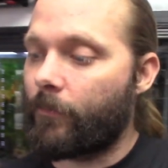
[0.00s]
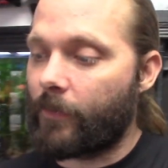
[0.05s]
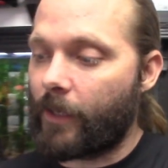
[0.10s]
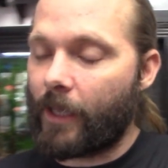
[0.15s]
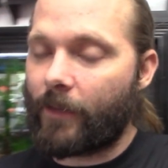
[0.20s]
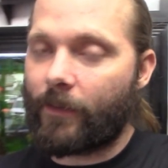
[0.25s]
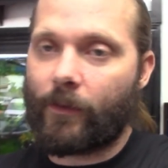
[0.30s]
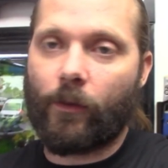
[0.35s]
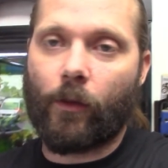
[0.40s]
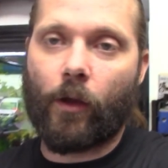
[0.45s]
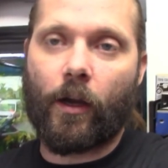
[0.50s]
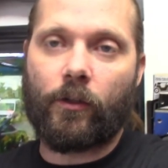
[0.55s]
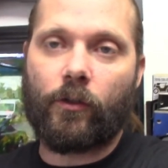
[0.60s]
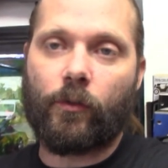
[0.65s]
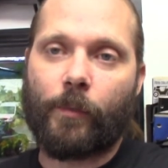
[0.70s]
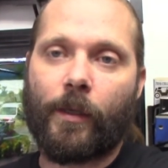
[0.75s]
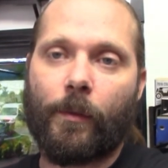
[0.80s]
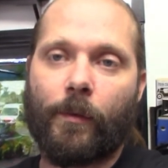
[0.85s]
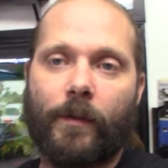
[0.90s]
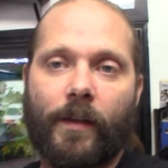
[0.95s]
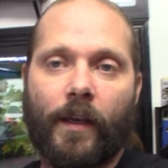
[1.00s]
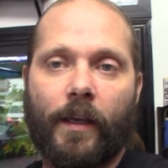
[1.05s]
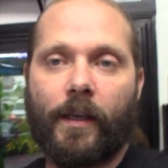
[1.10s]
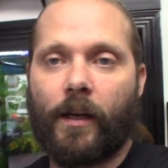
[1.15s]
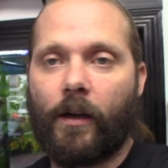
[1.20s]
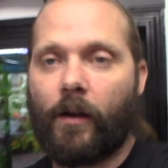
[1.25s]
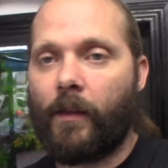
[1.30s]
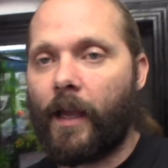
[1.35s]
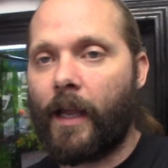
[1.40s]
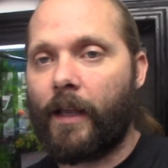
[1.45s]
That launch will be able to take
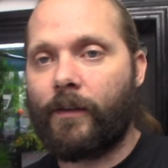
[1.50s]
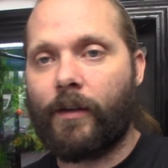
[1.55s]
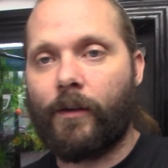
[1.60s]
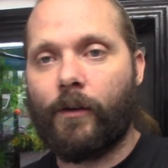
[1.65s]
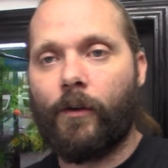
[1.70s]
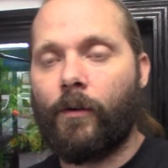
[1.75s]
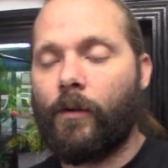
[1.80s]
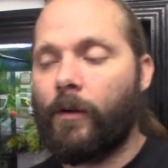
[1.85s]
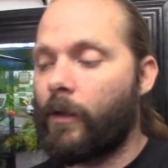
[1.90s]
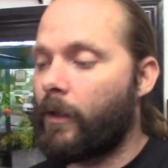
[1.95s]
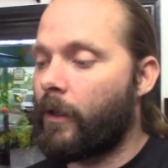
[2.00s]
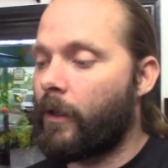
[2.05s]
care of that too.